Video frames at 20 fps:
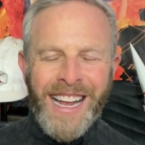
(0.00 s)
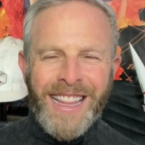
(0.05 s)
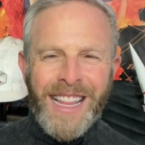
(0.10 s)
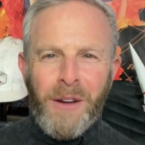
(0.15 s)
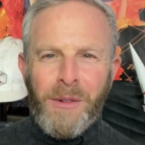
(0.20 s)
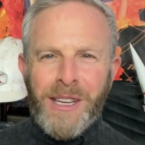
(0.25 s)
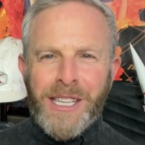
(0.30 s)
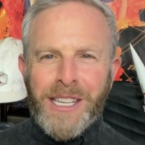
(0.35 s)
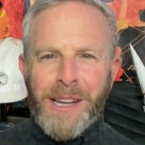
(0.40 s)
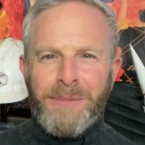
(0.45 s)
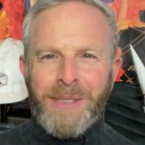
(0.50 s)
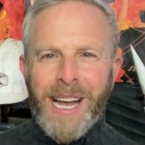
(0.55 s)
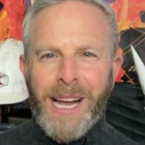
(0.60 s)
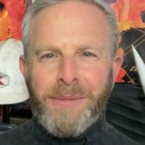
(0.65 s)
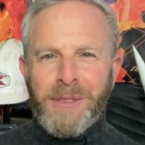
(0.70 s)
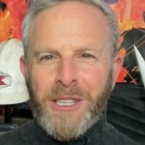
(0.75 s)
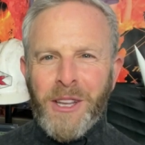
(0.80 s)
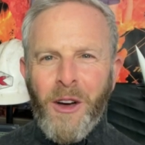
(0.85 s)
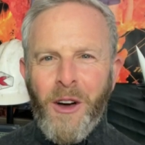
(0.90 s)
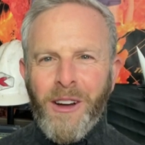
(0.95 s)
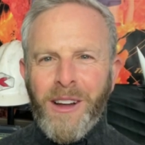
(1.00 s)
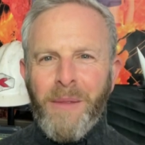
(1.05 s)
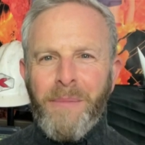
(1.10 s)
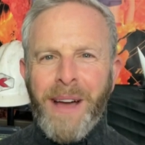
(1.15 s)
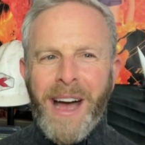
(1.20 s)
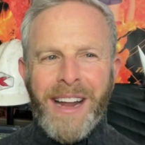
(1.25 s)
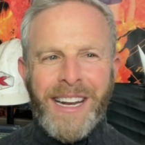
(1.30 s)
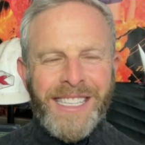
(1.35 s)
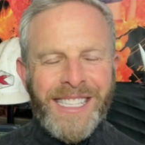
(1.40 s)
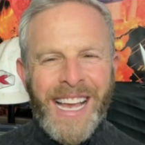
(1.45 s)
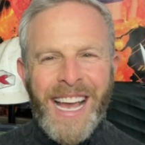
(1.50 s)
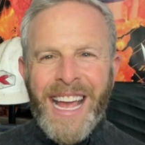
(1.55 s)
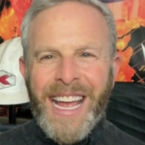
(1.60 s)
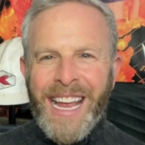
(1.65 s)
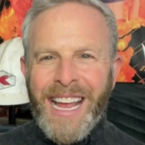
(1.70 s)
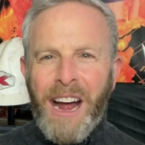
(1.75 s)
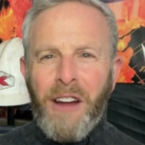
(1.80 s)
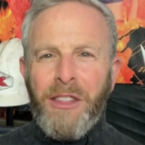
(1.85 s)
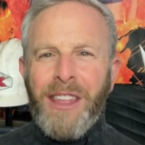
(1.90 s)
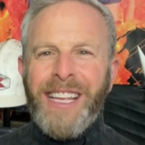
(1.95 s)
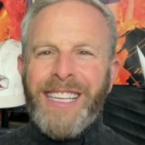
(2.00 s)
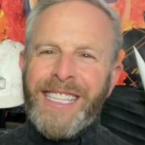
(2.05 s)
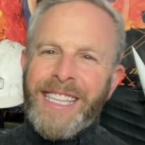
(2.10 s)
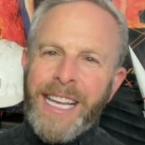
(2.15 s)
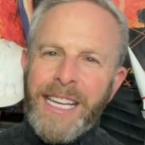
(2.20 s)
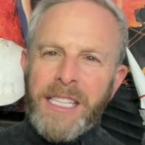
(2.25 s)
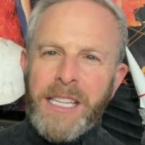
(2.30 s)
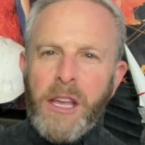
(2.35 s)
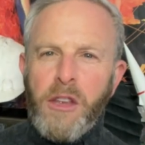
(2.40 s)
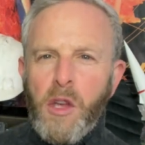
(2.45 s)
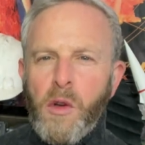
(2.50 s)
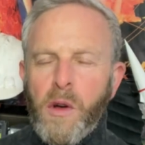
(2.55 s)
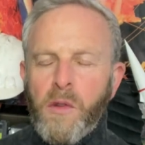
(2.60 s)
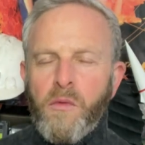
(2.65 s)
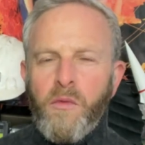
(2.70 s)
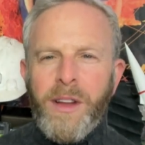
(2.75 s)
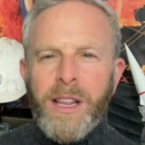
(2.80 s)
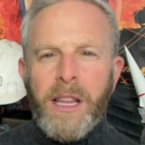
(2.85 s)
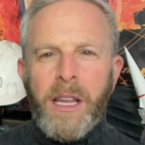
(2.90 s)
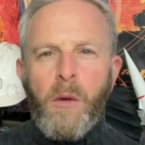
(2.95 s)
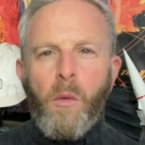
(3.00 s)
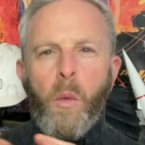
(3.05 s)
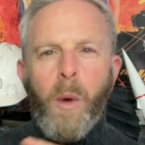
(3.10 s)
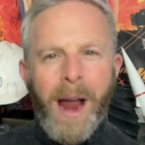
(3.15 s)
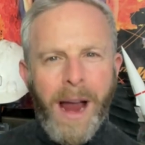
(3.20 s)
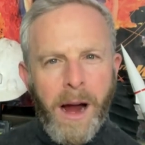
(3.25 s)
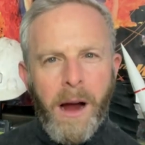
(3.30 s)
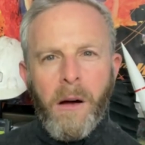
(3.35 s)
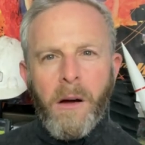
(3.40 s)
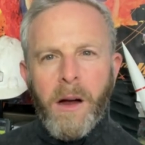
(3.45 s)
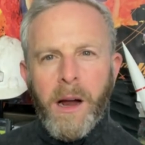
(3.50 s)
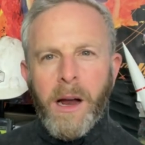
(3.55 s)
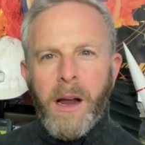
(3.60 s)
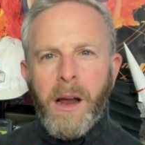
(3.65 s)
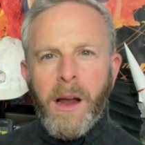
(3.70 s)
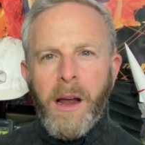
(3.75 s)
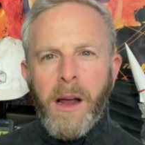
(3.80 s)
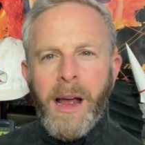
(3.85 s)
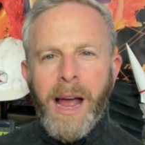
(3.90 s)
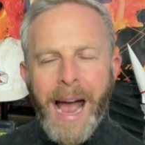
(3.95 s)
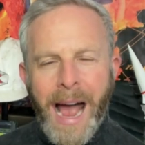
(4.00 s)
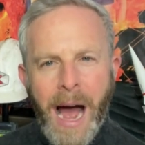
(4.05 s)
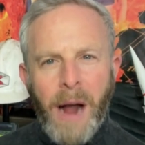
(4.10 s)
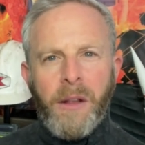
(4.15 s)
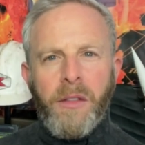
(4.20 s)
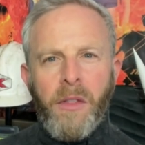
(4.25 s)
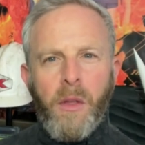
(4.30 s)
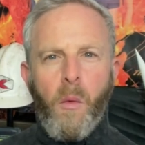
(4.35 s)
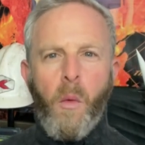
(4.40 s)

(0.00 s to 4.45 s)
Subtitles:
that we sometimes talk about, is are these things that you could really wear out in the